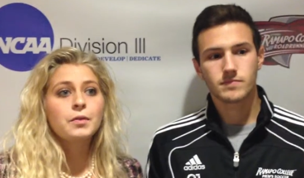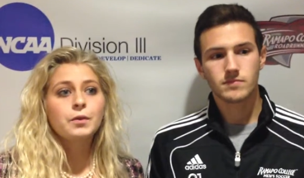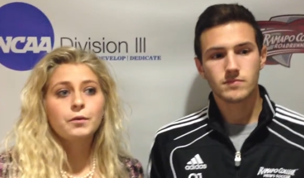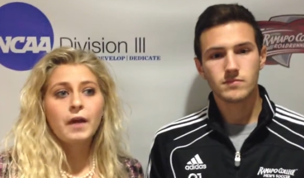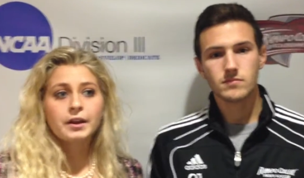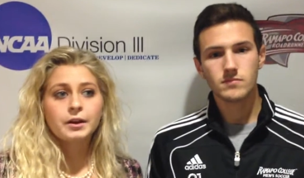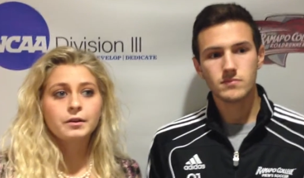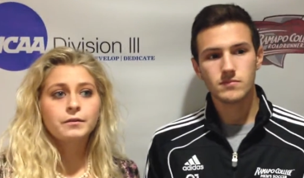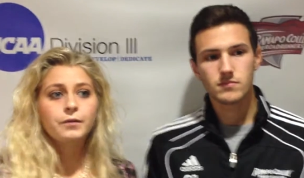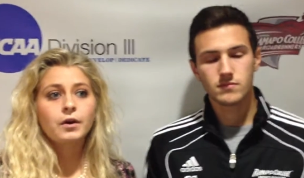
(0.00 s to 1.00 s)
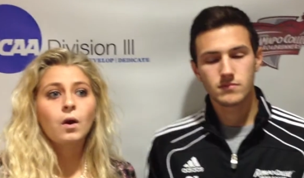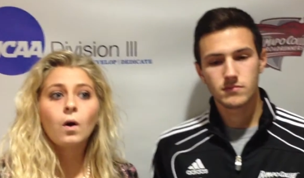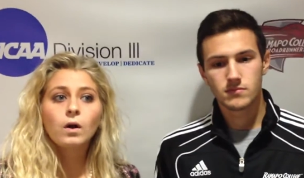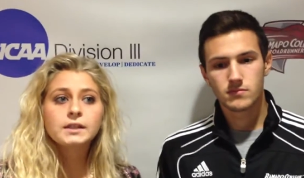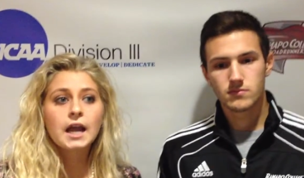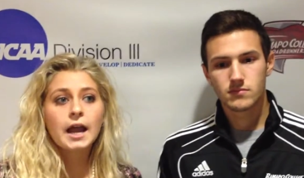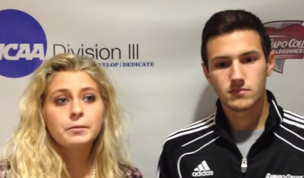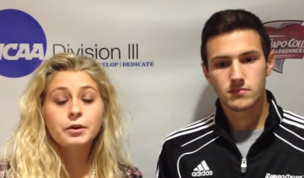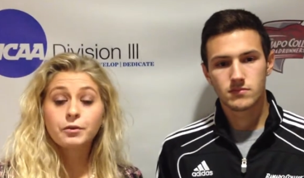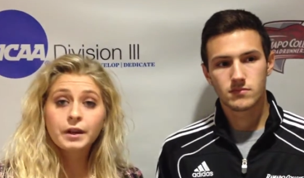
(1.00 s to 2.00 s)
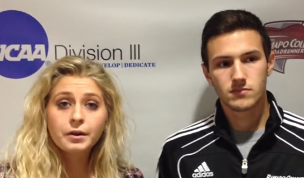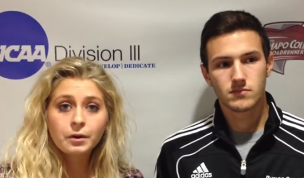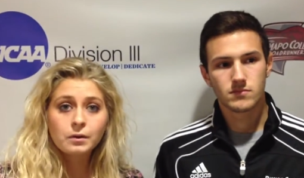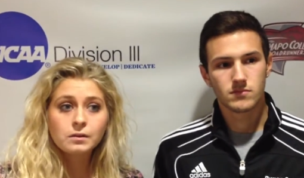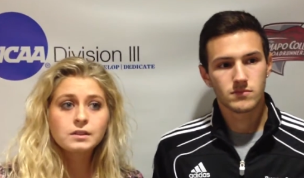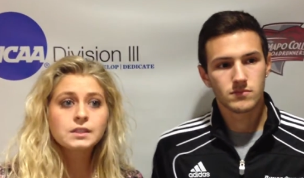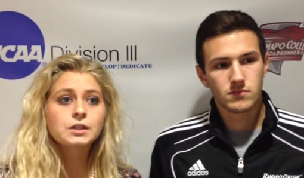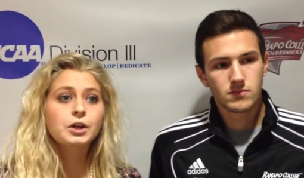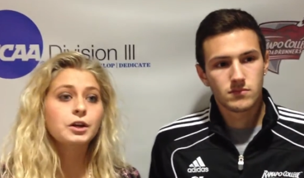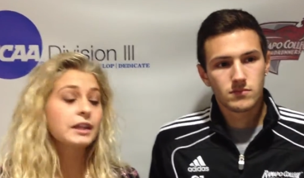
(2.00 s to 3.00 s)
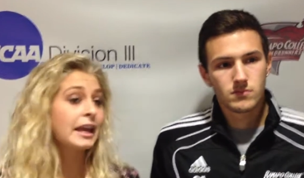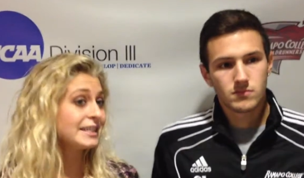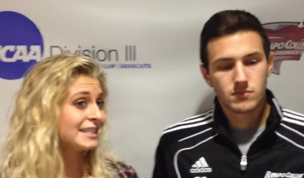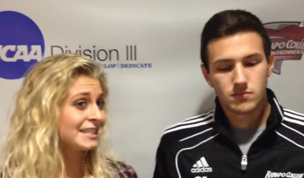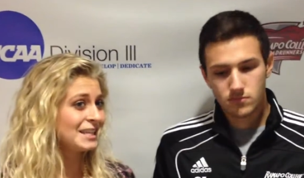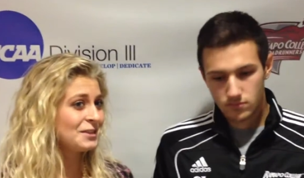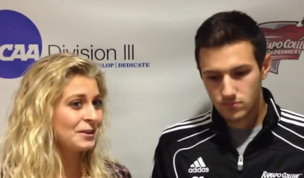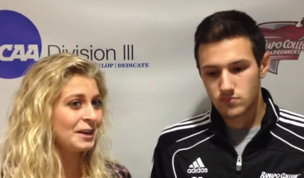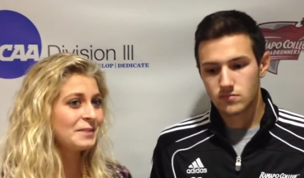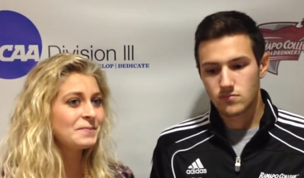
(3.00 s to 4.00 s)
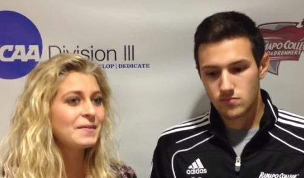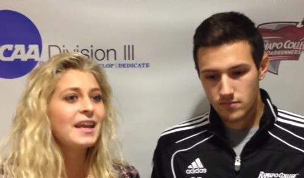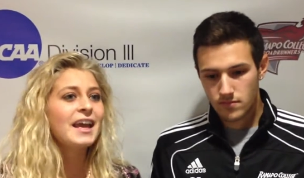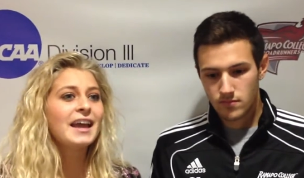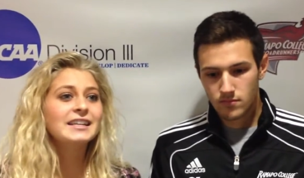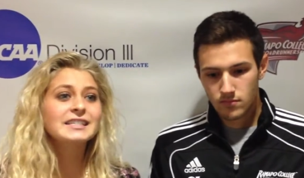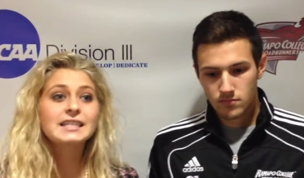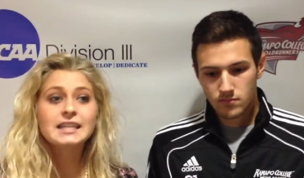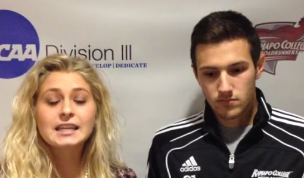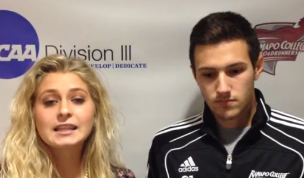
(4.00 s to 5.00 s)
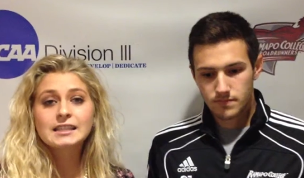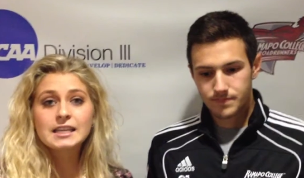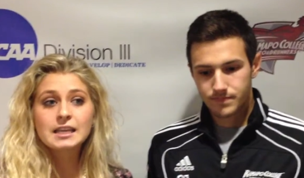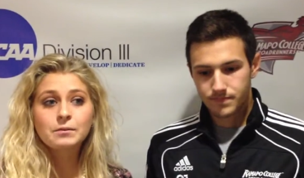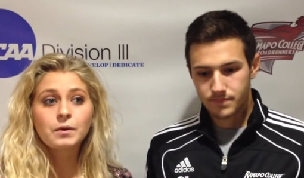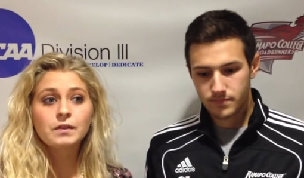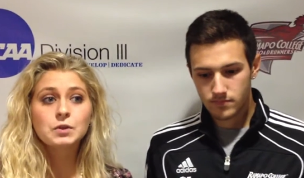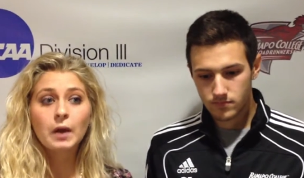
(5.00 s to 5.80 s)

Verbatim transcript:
Speaker 1: the record for all time career goals, currently at 63, and is leading the team with